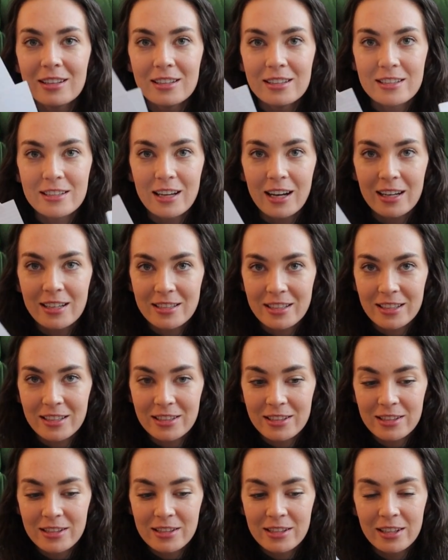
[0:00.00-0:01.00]

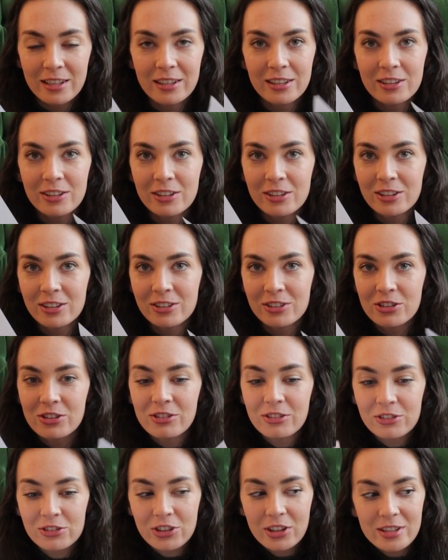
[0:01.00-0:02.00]
sizes
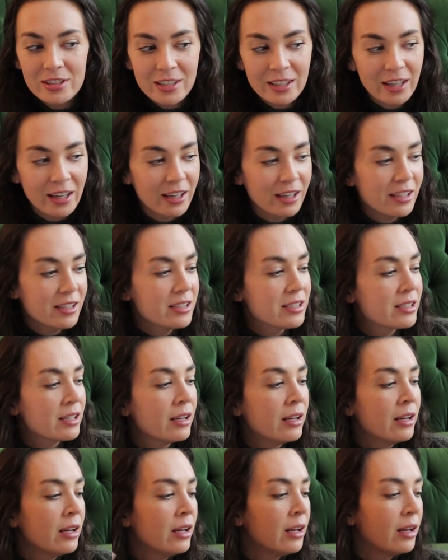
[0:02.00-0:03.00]
just in case.
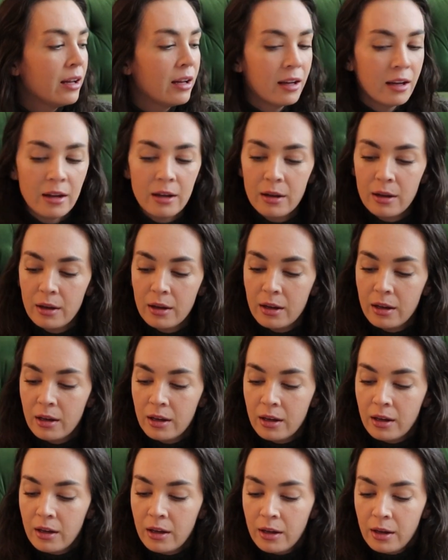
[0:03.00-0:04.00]

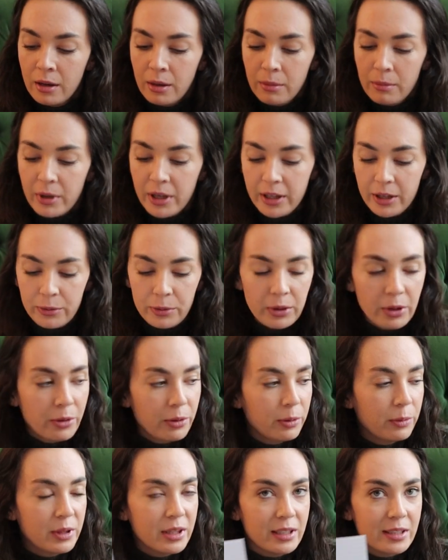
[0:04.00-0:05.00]
I think we're
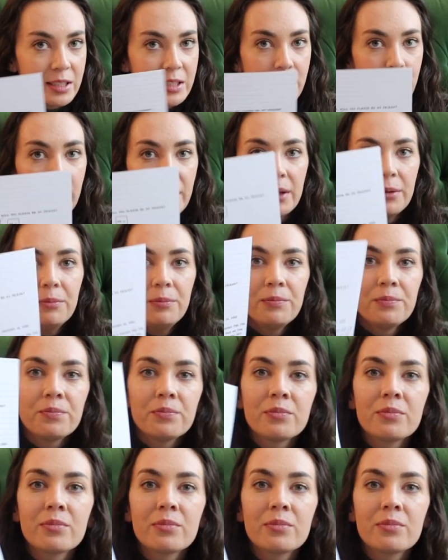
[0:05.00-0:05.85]
going with this one.